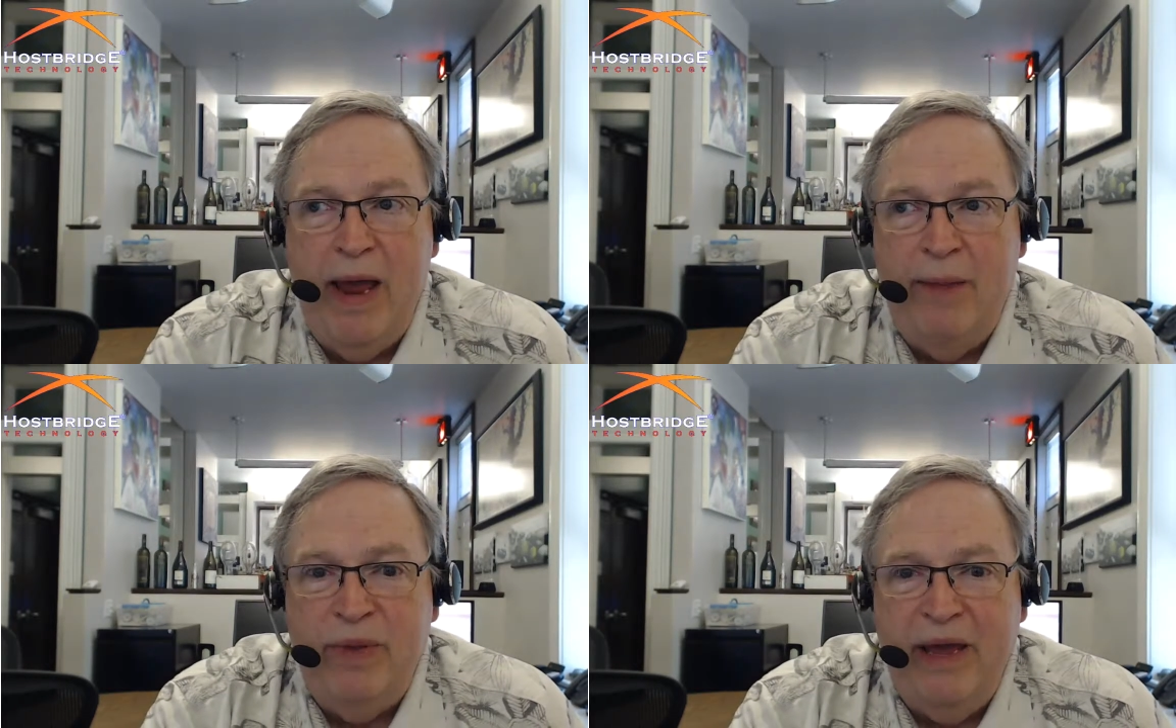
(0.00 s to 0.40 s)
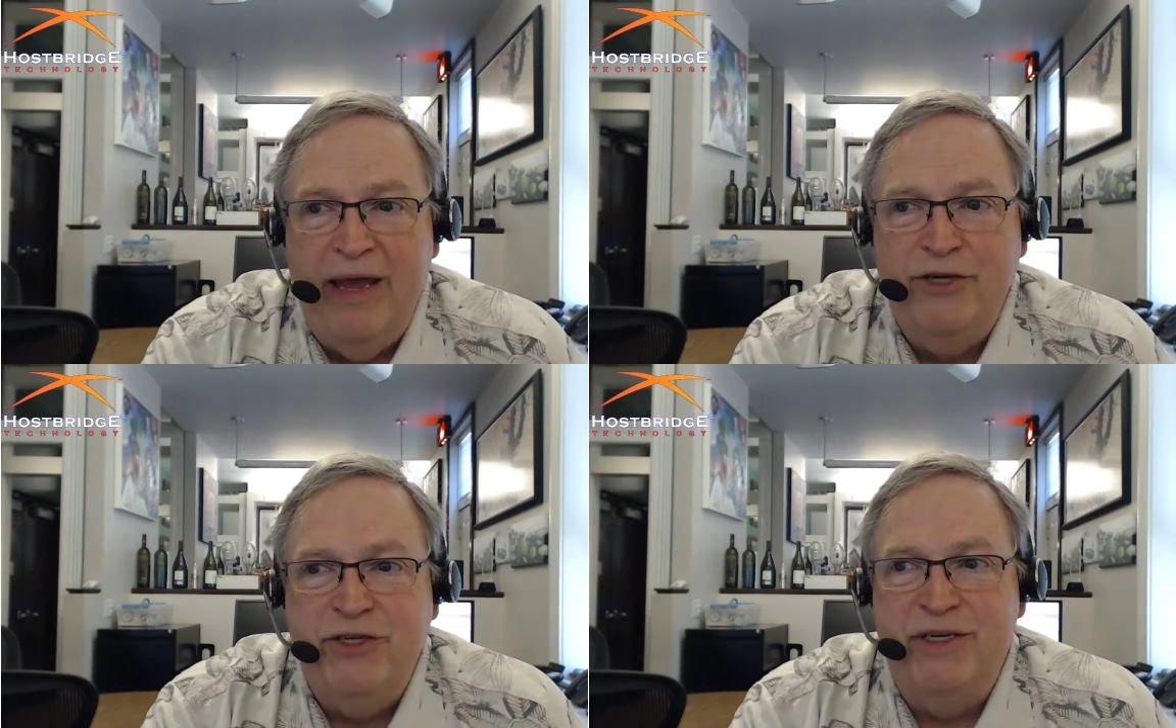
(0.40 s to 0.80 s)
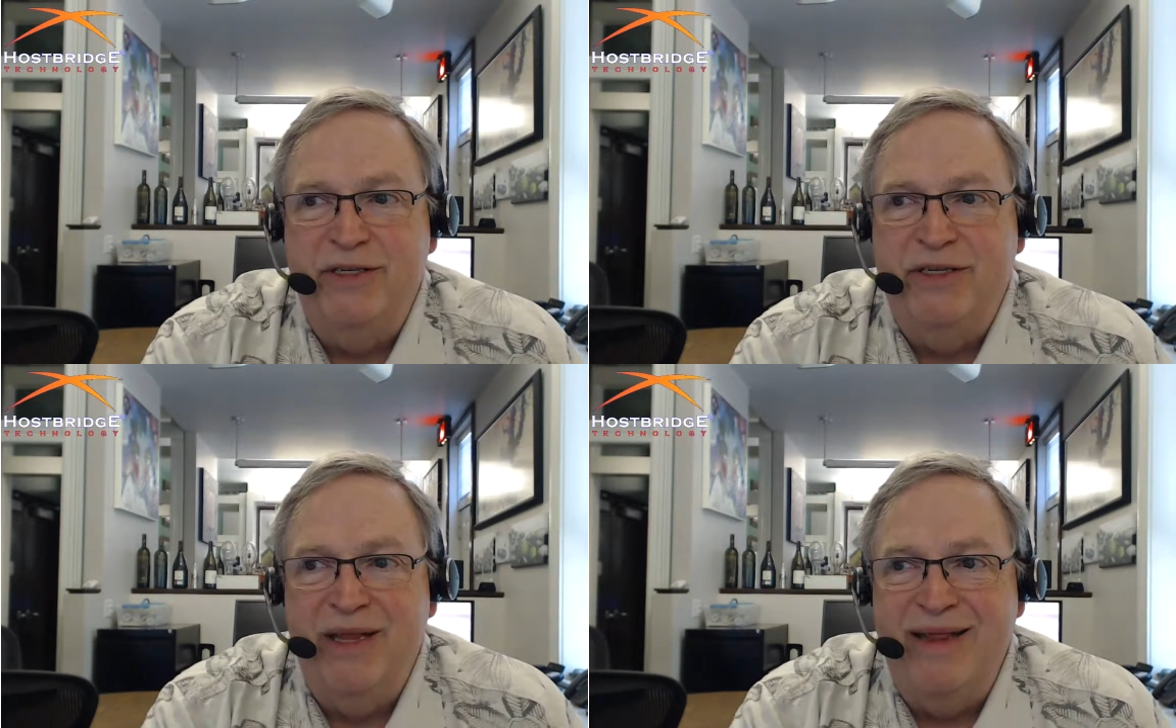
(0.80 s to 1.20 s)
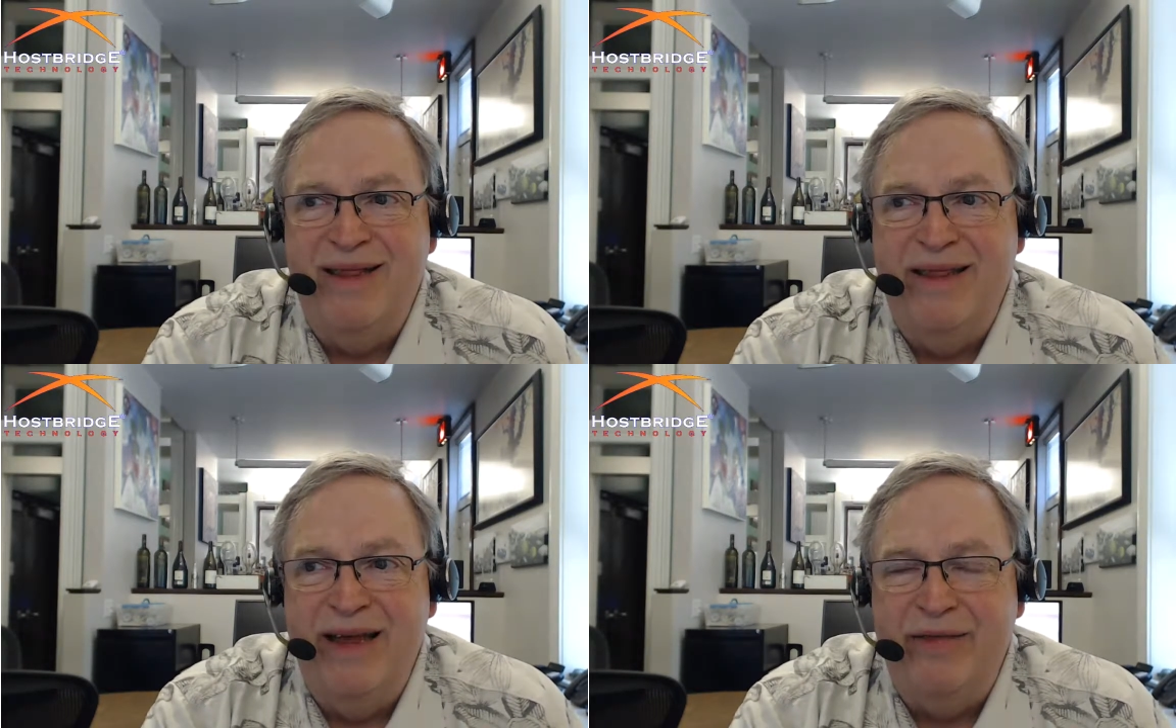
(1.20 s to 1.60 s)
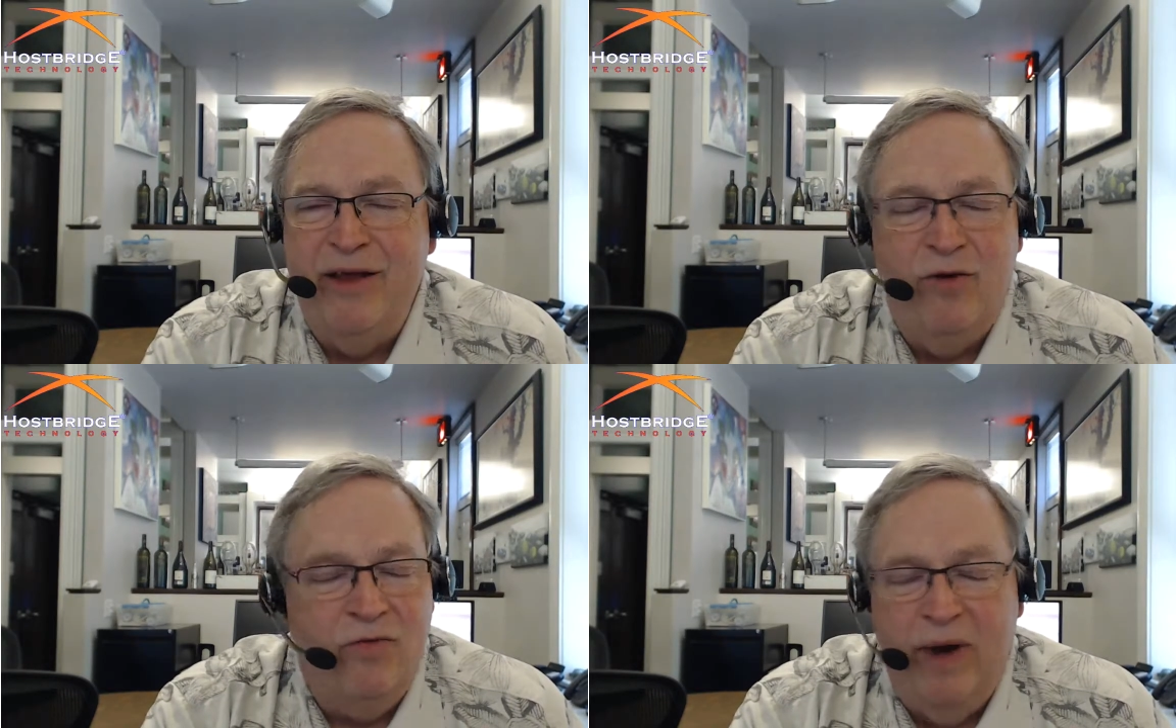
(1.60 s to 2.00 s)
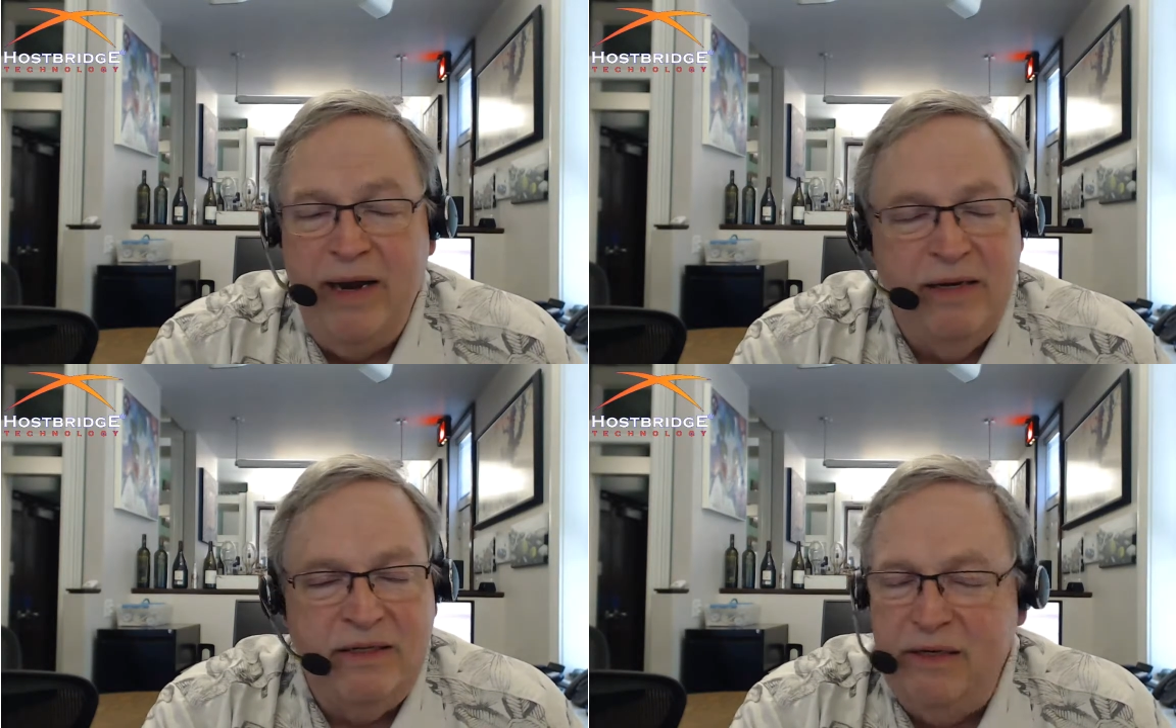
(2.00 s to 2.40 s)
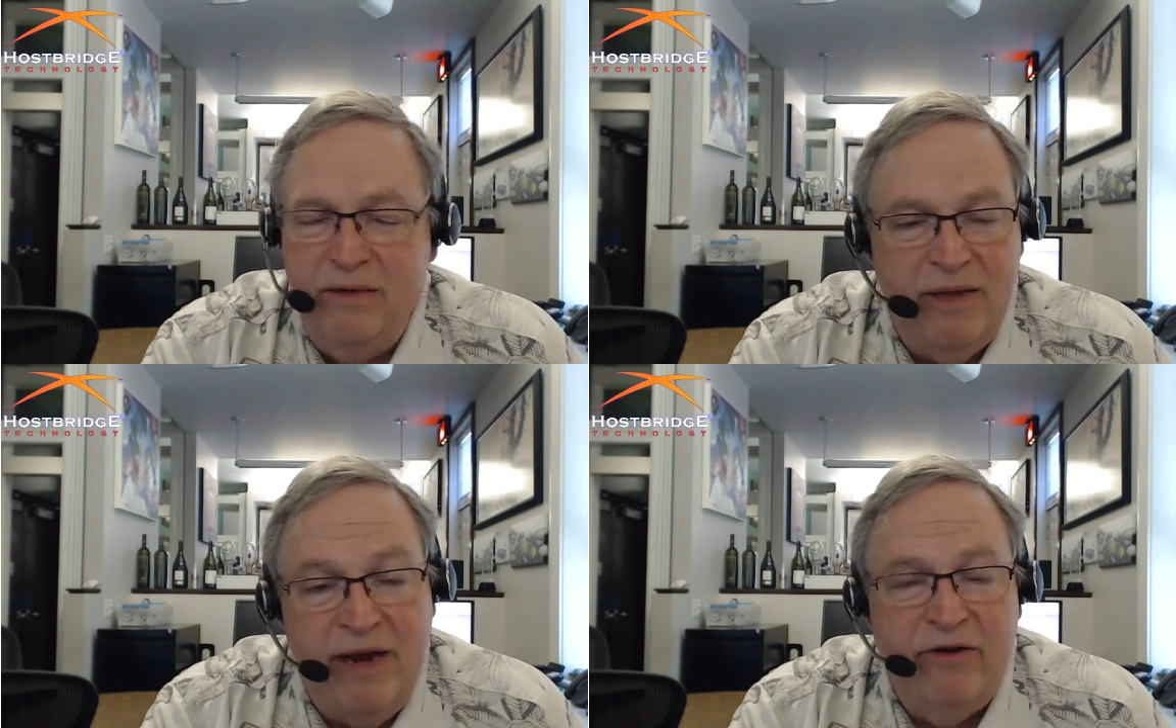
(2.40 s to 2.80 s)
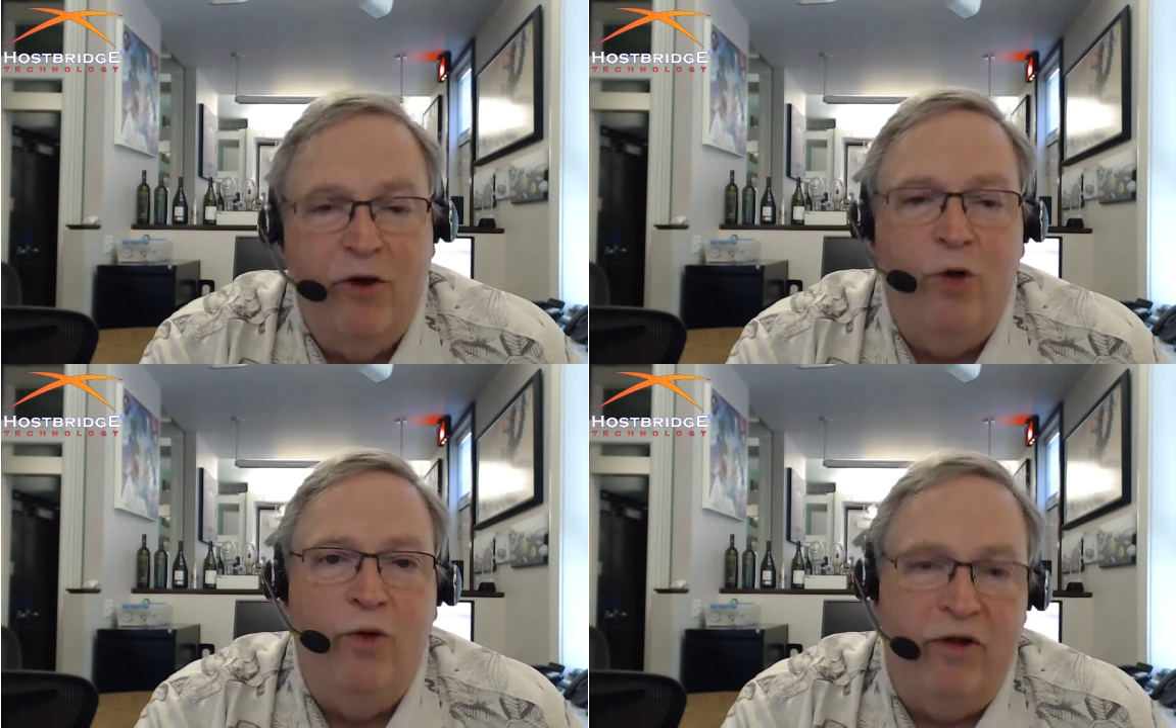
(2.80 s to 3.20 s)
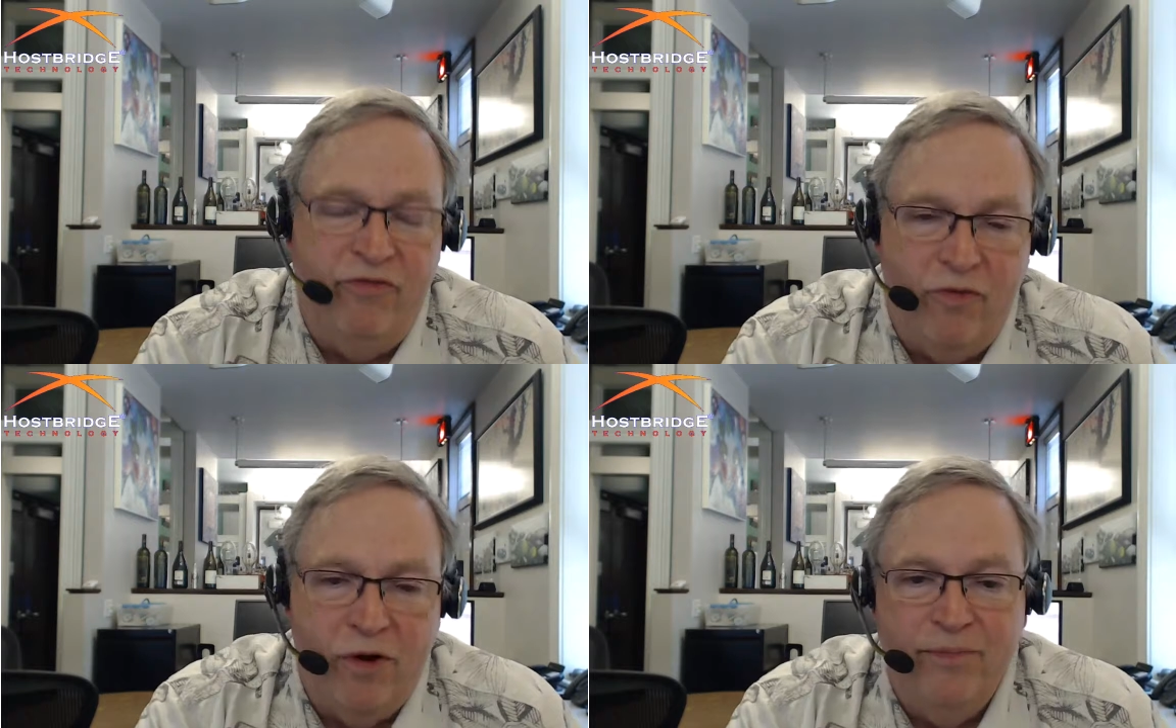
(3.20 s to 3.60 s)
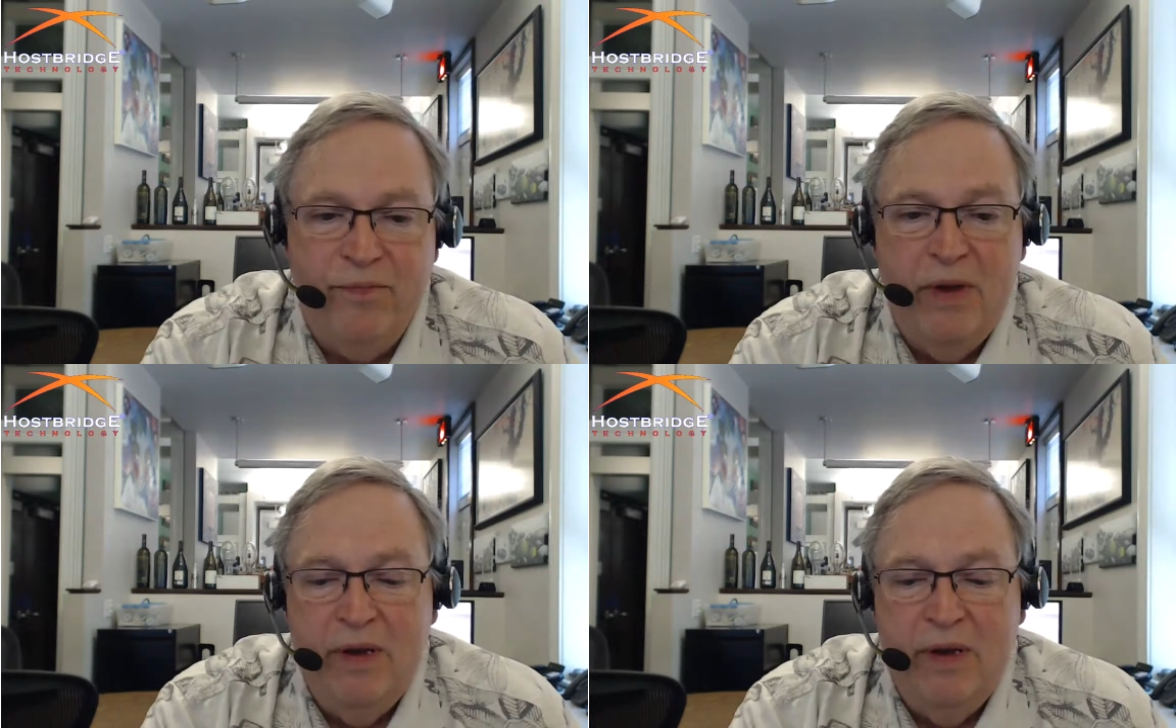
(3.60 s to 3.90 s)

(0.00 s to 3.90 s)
Applications that they don't write a single line of COBOL for.